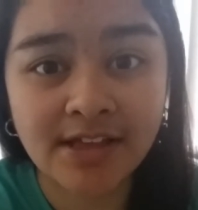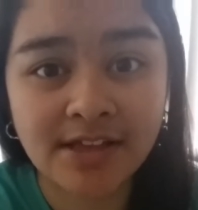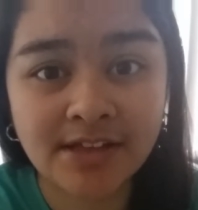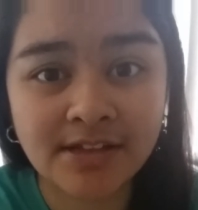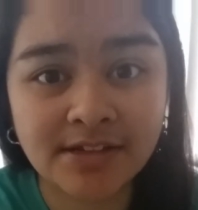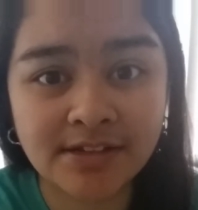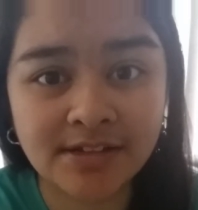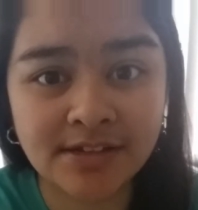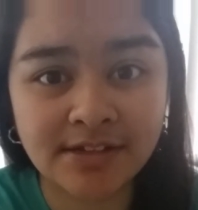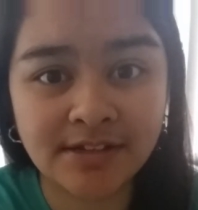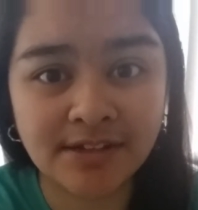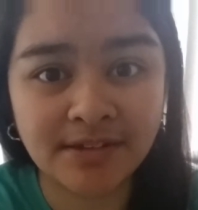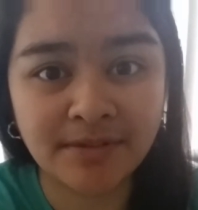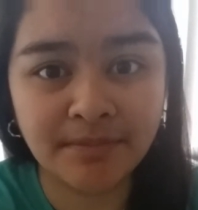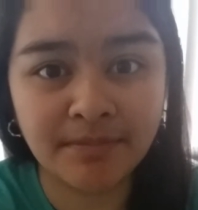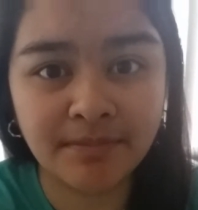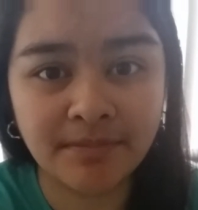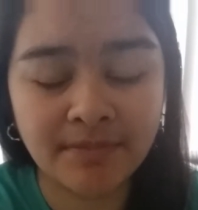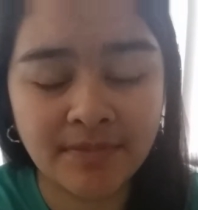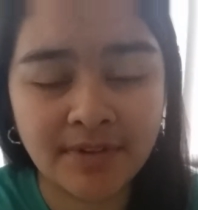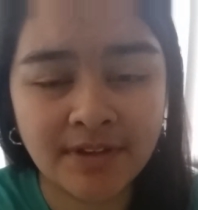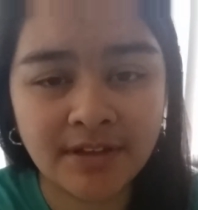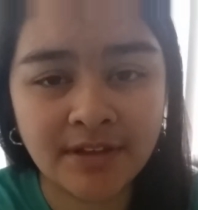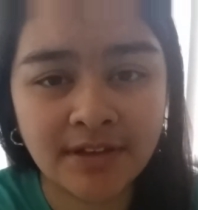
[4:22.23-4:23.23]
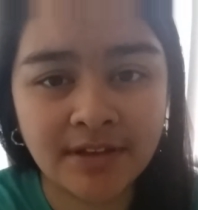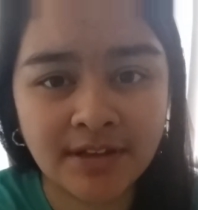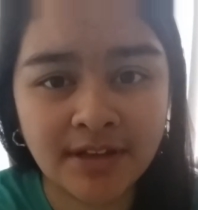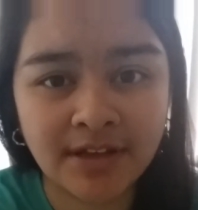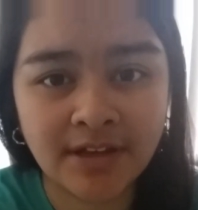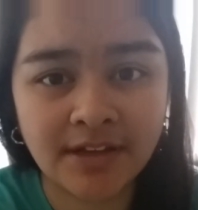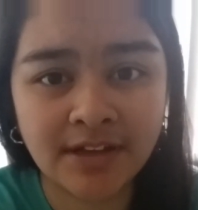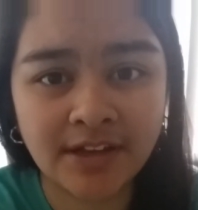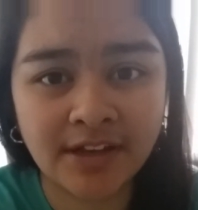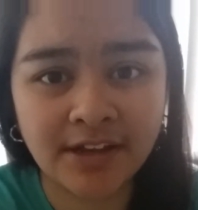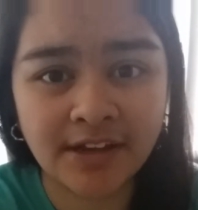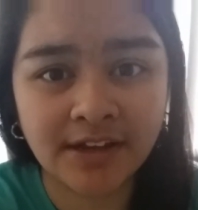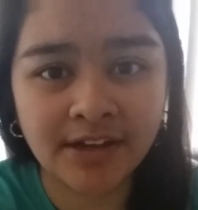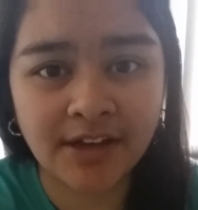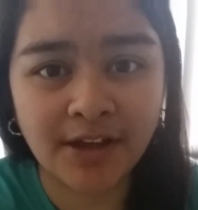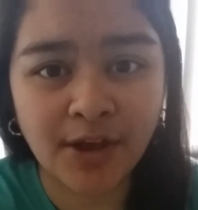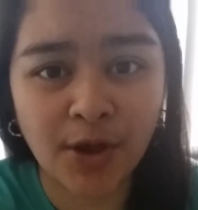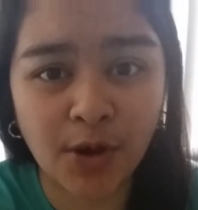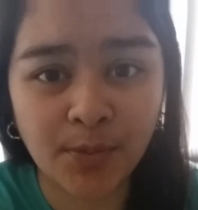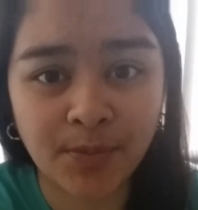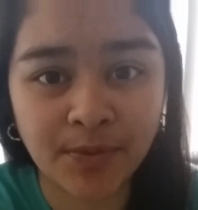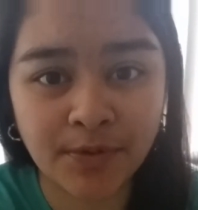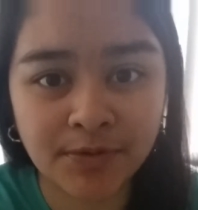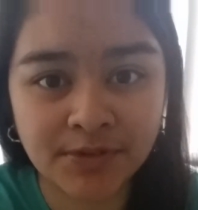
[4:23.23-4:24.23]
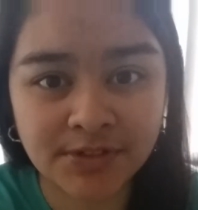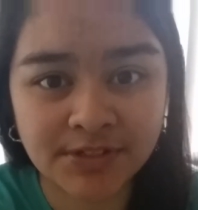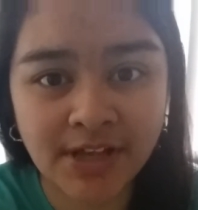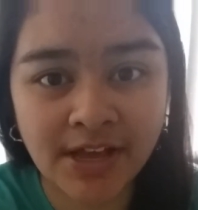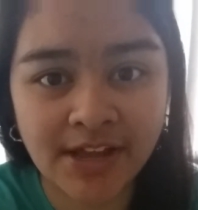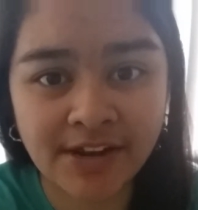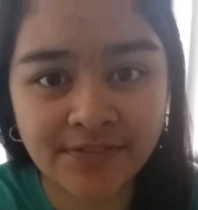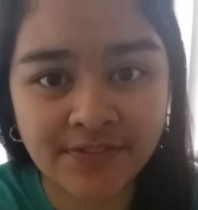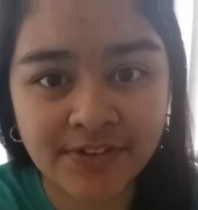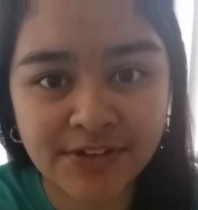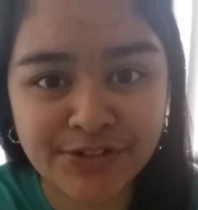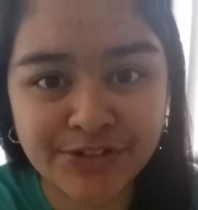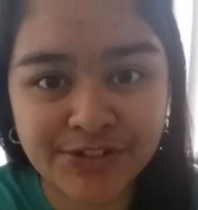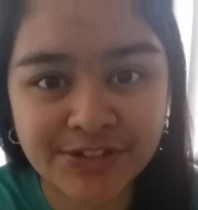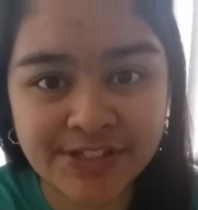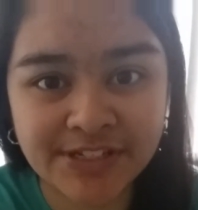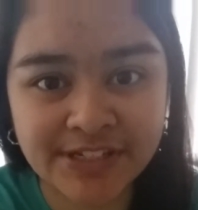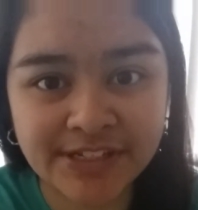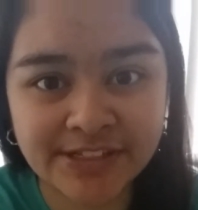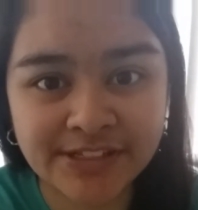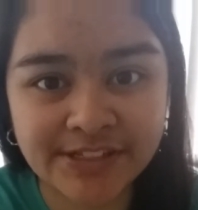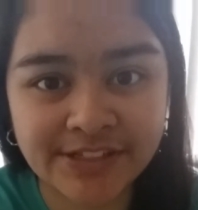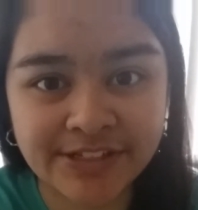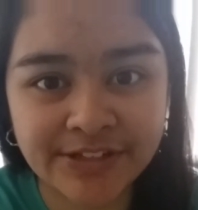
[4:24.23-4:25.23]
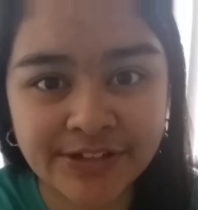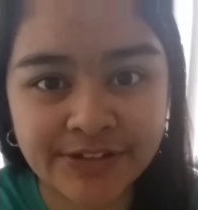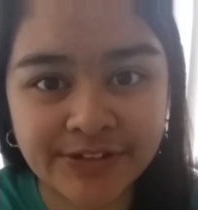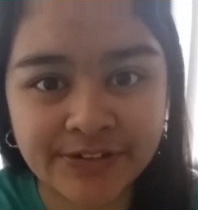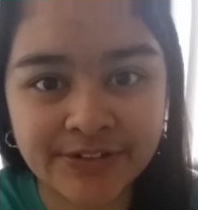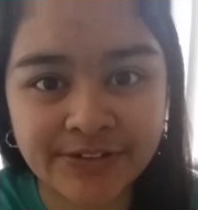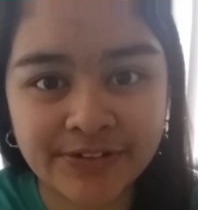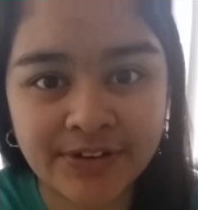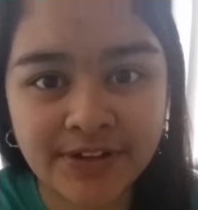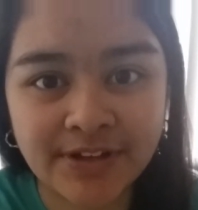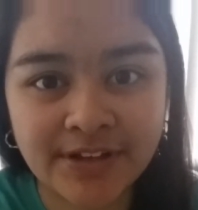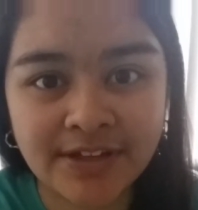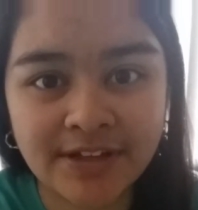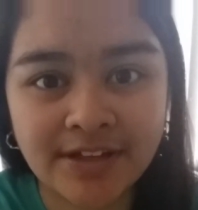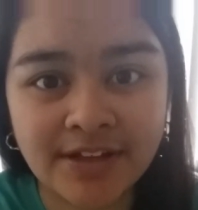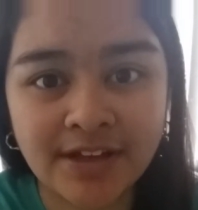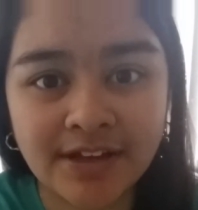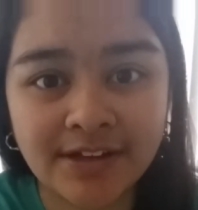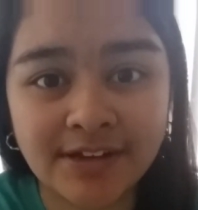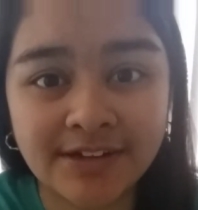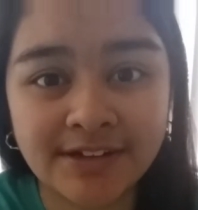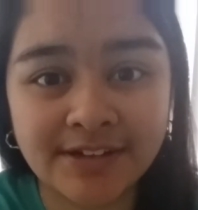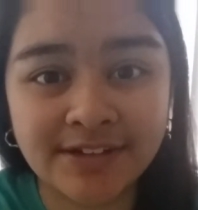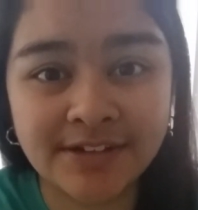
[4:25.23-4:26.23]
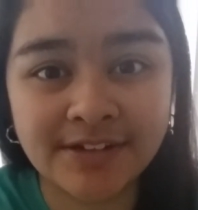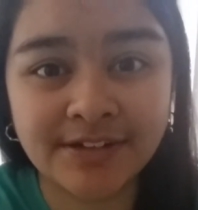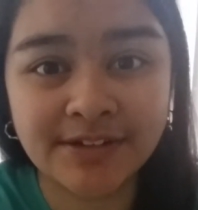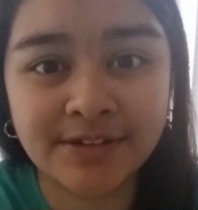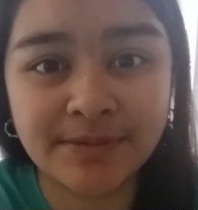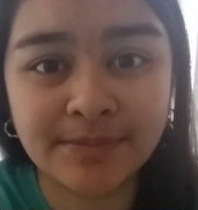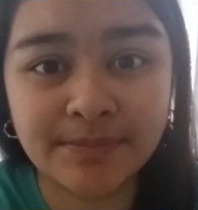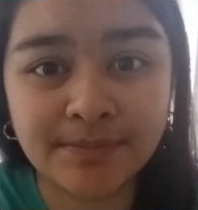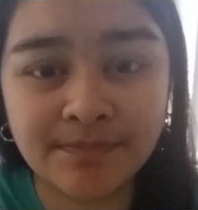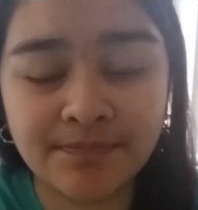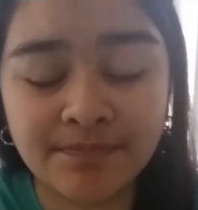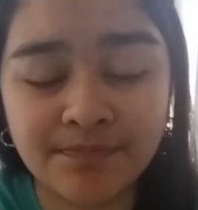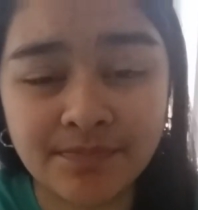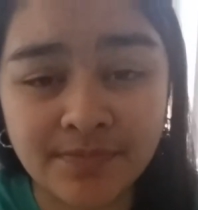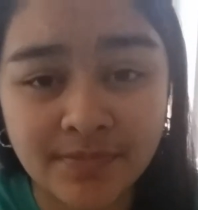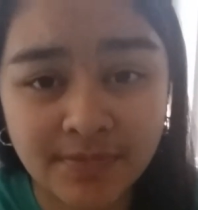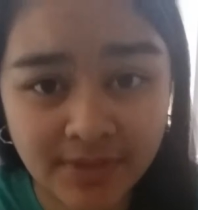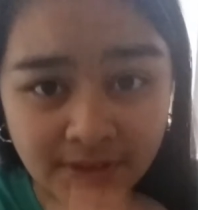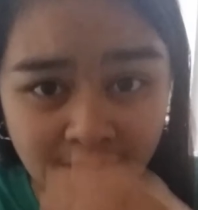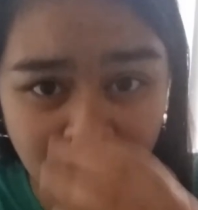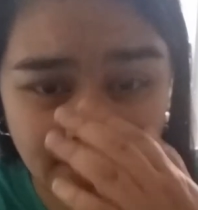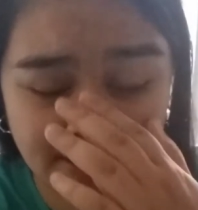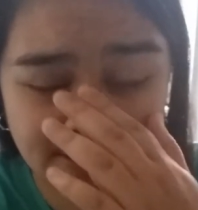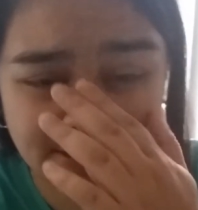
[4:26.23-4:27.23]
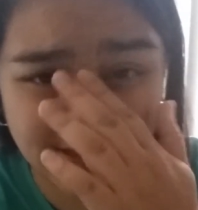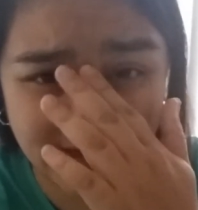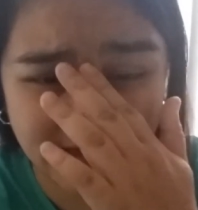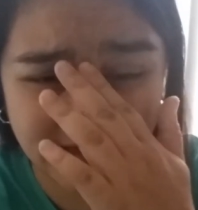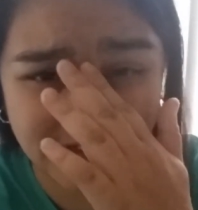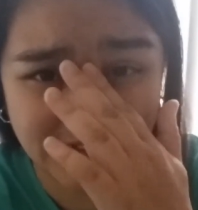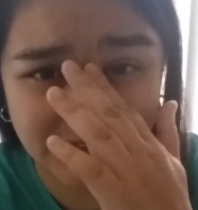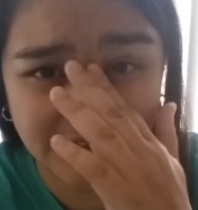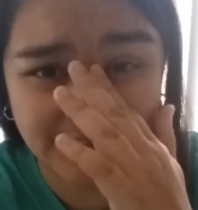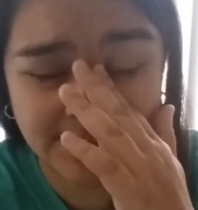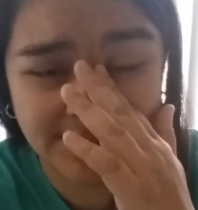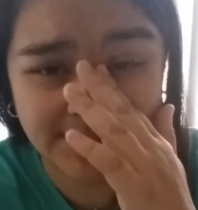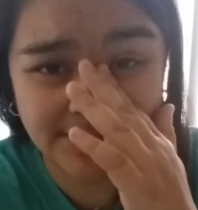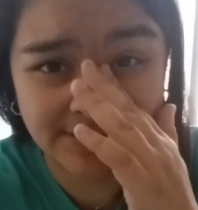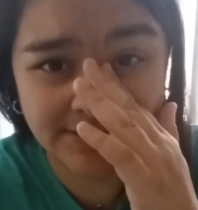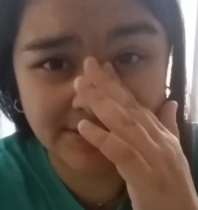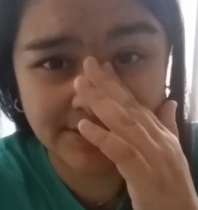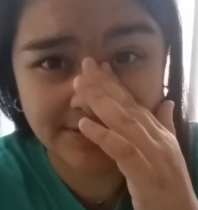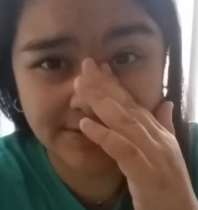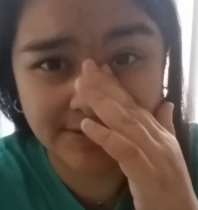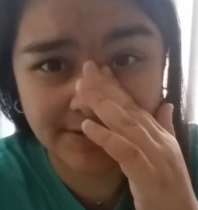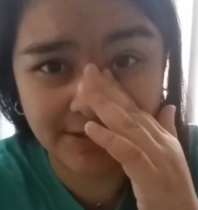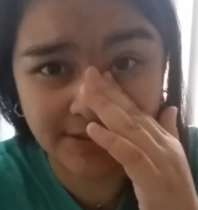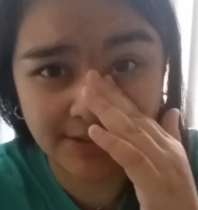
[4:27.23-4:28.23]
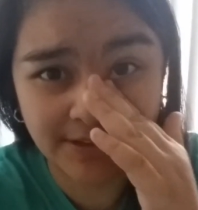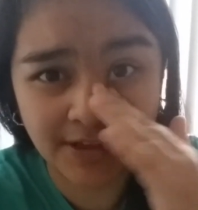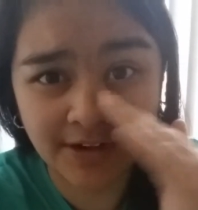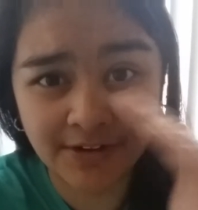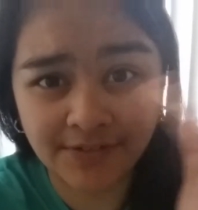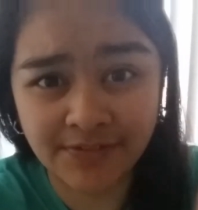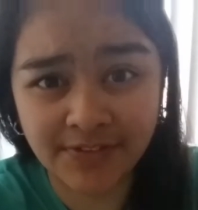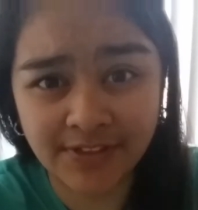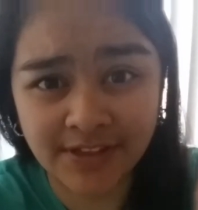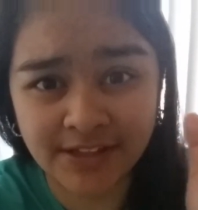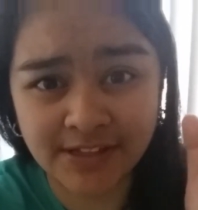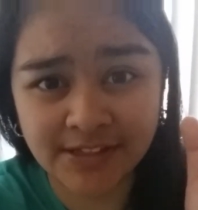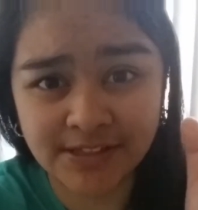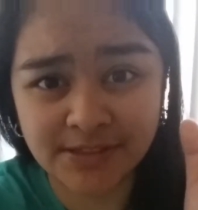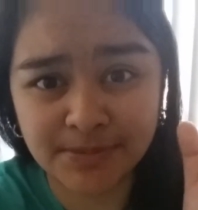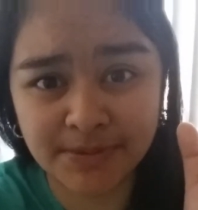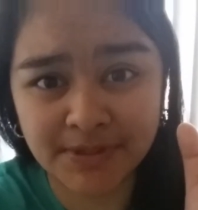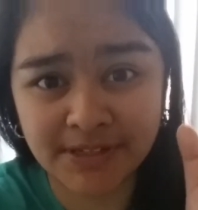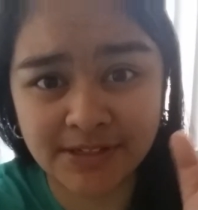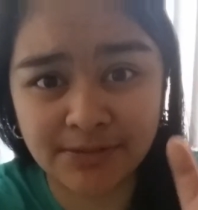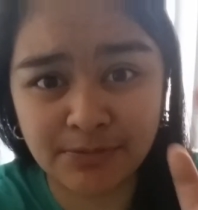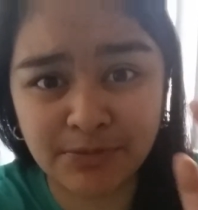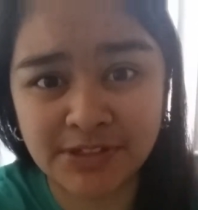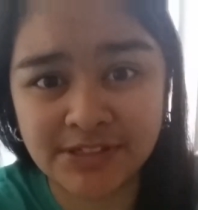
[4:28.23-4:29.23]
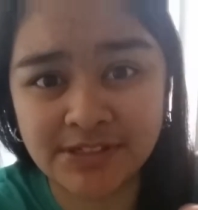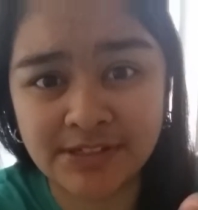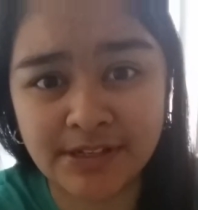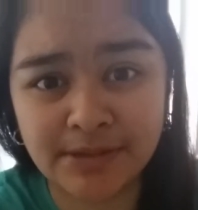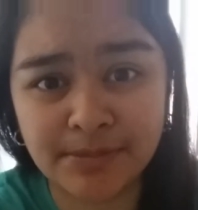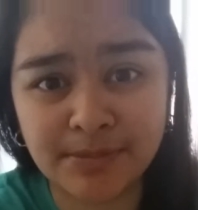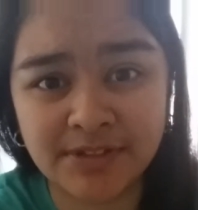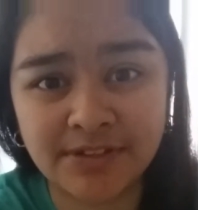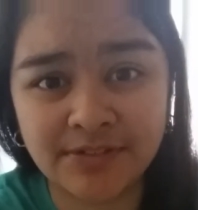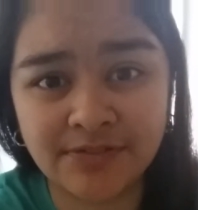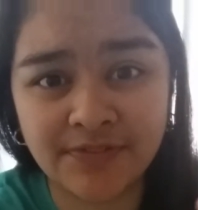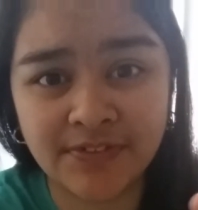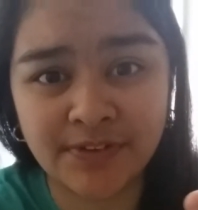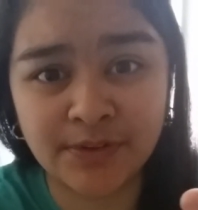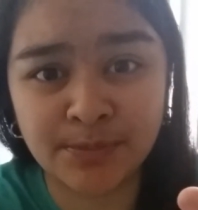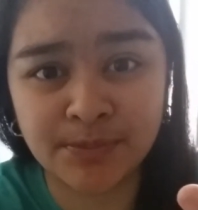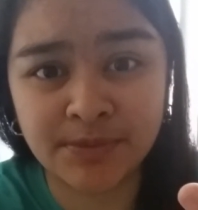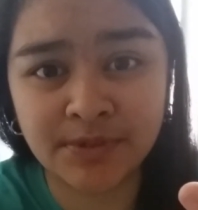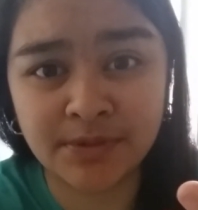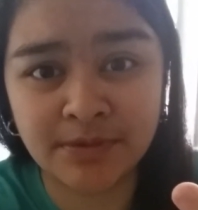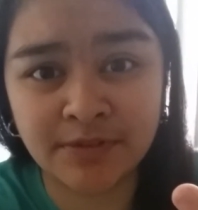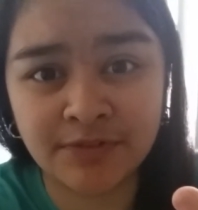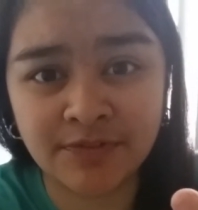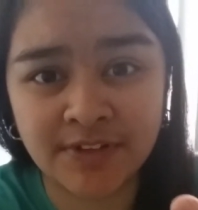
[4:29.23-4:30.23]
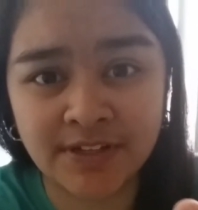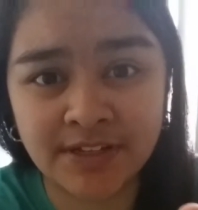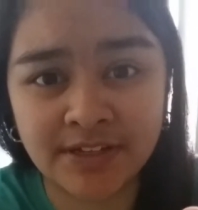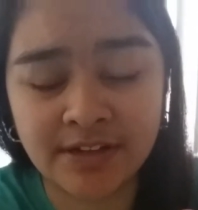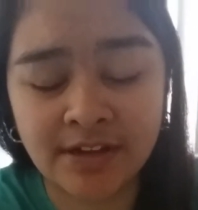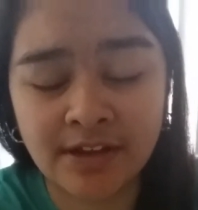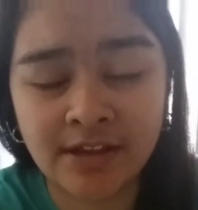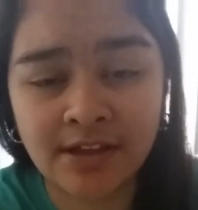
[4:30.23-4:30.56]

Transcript: Um, I hope it was kind of interesting to you. Um, I did a lot of things, but I wasn't able to film some of it.